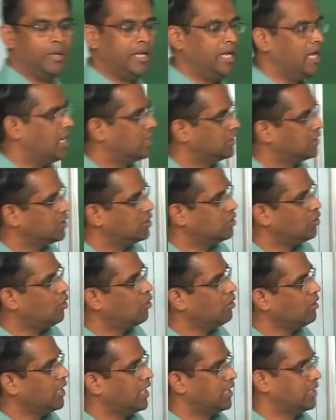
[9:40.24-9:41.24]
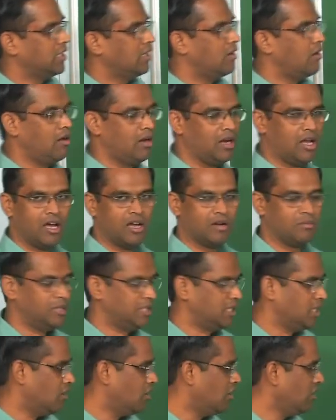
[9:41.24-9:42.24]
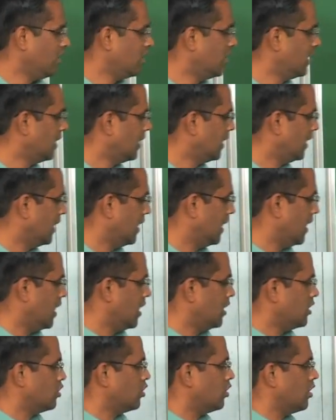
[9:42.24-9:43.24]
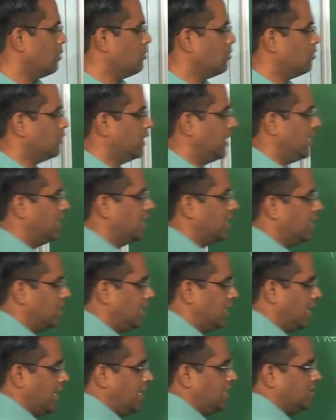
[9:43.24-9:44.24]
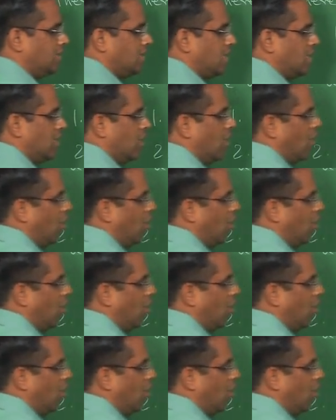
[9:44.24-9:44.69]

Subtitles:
be acetone, ethanol or methanol to remove the grease and